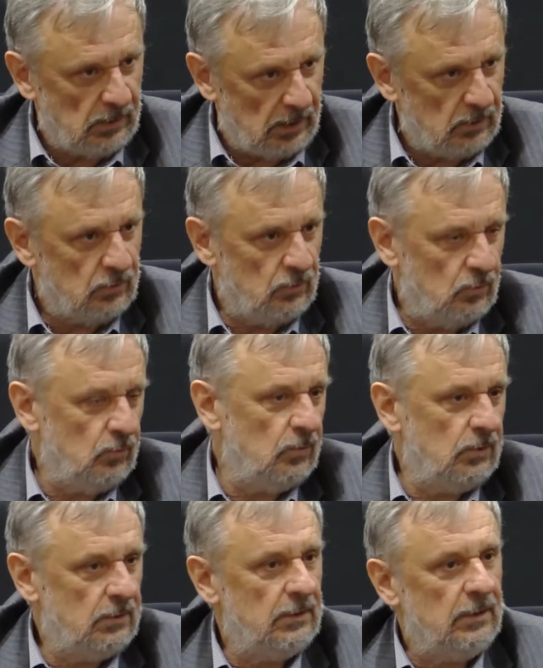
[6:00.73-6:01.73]
can do
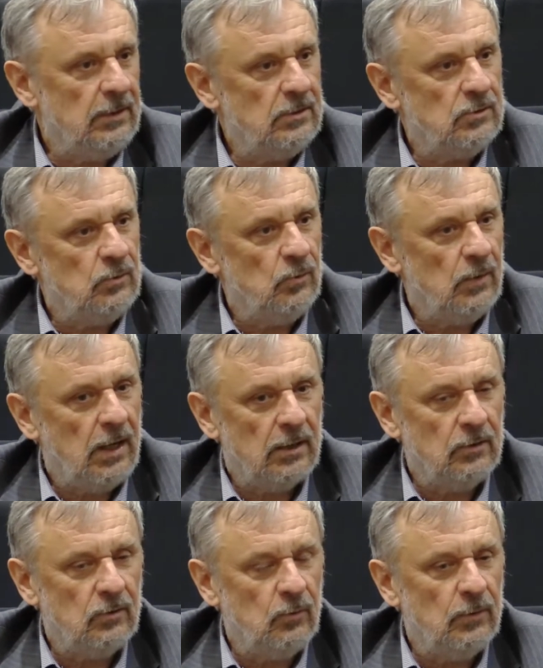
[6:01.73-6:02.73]
and things you
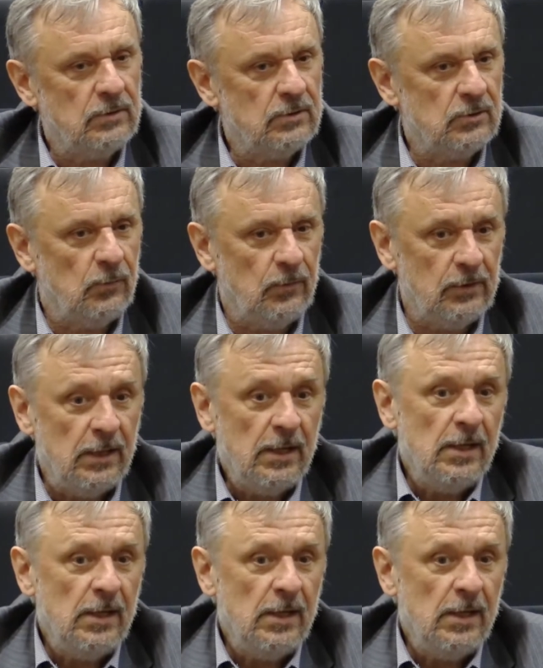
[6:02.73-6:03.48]
can't do and so on.